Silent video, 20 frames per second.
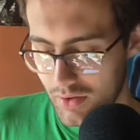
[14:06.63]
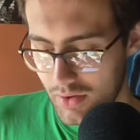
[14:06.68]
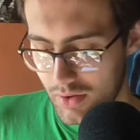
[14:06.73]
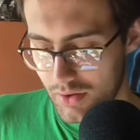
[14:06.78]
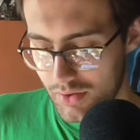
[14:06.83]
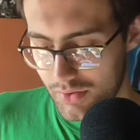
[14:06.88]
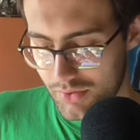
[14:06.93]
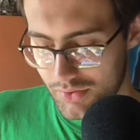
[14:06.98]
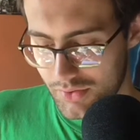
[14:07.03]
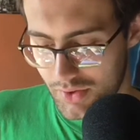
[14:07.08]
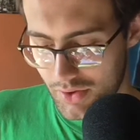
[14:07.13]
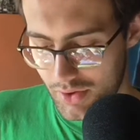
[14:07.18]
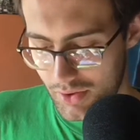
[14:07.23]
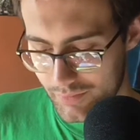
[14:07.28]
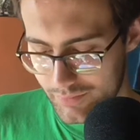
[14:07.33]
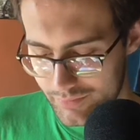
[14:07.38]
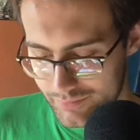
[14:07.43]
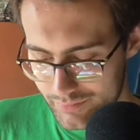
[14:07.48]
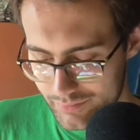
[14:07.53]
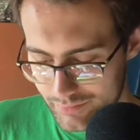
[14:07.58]
So,
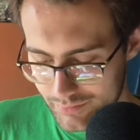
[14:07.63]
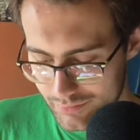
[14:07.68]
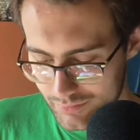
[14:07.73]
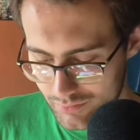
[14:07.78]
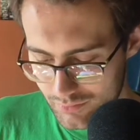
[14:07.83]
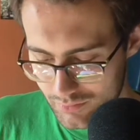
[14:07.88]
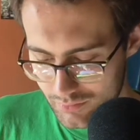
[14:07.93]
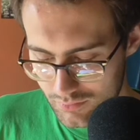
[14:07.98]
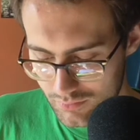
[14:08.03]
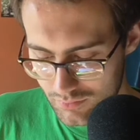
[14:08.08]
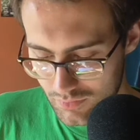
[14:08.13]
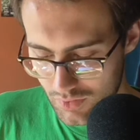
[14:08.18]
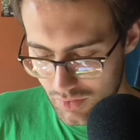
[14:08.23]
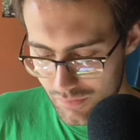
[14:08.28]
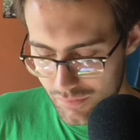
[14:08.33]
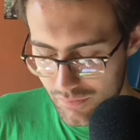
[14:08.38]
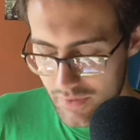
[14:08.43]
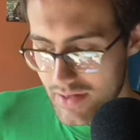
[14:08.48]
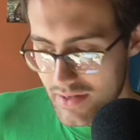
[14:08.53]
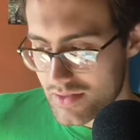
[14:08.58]

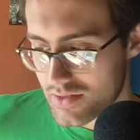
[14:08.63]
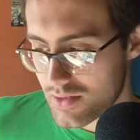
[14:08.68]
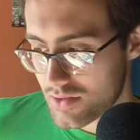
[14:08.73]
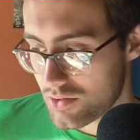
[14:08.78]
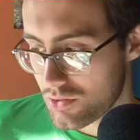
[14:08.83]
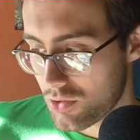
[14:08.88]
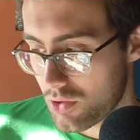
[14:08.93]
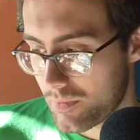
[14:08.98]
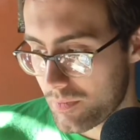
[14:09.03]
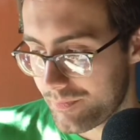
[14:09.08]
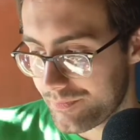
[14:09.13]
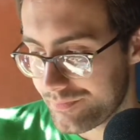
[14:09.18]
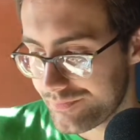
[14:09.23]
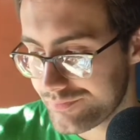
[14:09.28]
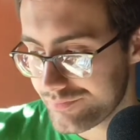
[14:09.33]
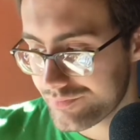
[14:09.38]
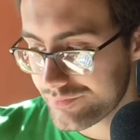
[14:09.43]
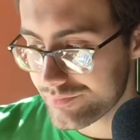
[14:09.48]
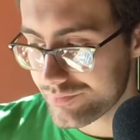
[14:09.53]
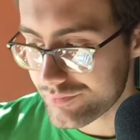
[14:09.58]
threats to Storm.
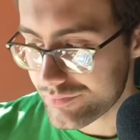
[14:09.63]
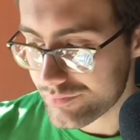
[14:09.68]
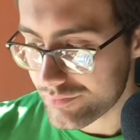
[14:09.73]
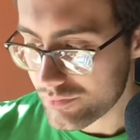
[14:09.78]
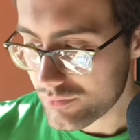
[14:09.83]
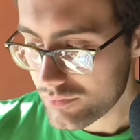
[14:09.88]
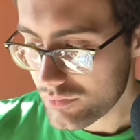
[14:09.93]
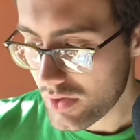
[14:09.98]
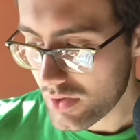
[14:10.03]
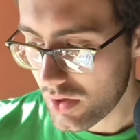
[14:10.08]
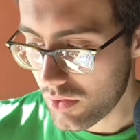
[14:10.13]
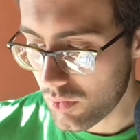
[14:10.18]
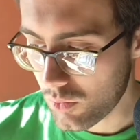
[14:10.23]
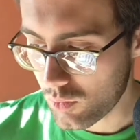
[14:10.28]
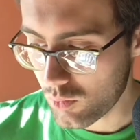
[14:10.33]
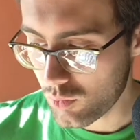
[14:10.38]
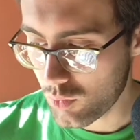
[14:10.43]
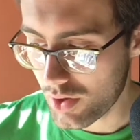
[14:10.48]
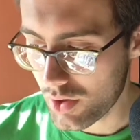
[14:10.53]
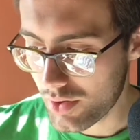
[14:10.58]

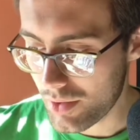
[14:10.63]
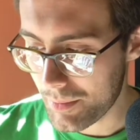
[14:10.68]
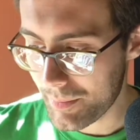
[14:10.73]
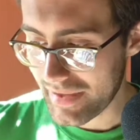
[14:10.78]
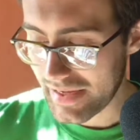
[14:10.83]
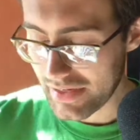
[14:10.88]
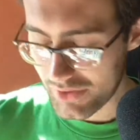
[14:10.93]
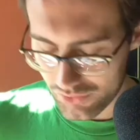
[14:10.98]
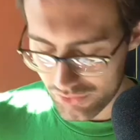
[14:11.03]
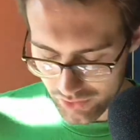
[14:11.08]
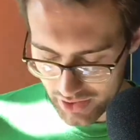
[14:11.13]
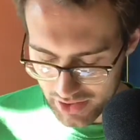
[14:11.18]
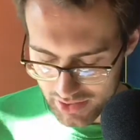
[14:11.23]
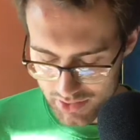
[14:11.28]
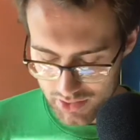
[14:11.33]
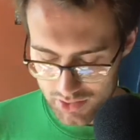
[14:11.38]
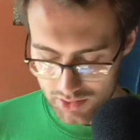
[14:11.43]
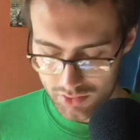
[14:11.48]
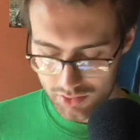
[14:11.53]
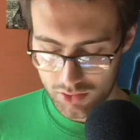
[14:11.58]
One of the biggest threats
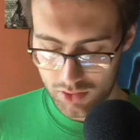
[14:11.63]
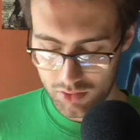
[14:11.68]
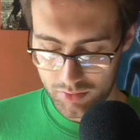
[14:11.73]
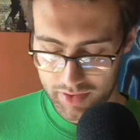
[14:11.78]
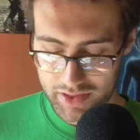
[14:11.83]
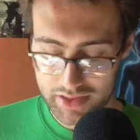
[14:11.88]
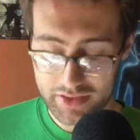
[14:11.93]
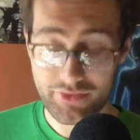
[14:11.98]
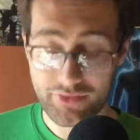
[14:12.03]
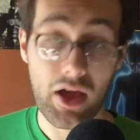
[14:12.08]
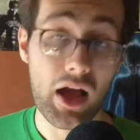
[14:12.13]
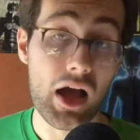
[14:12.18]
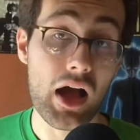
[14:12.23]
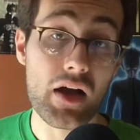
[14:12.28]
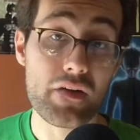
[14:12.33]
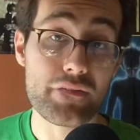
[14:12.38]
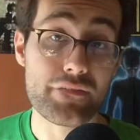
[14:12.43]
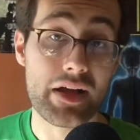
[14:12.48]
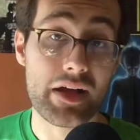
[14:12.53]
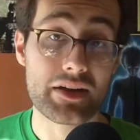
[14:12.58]
to Storm is
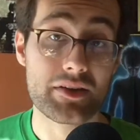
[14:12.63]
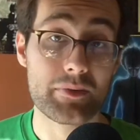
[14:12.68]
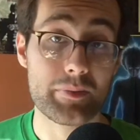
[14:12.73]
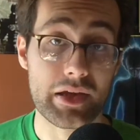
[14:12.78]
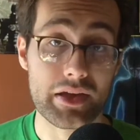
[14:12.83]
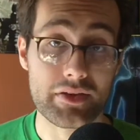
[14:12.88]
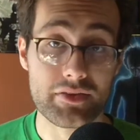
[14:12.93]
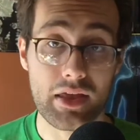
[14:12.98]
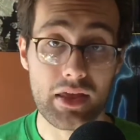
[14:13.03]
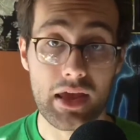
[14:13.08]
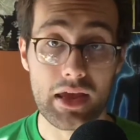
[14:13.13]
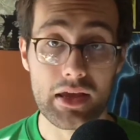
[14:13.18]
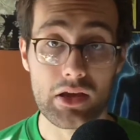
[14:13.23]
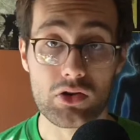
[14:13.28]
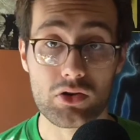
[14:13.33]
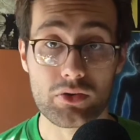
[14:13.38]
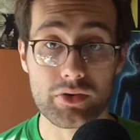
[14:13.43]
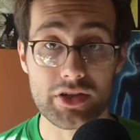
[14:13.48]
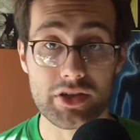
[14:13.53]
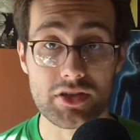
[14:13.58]
artifact-based hate or
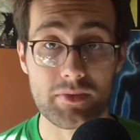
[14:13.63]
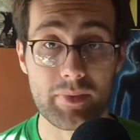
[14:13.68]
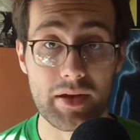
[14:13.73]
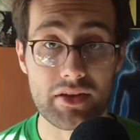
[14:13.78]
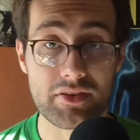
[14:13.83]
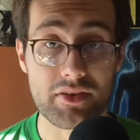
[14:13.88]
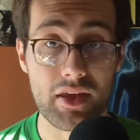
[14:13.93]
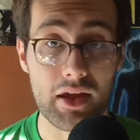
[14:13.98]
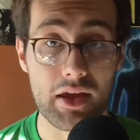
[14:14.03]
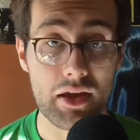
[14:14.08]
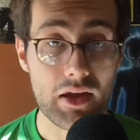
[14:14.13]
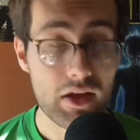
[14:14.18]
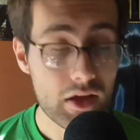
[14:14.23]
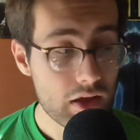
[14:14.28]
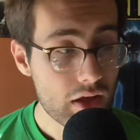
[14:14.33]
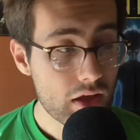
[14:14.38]
creature-based hate.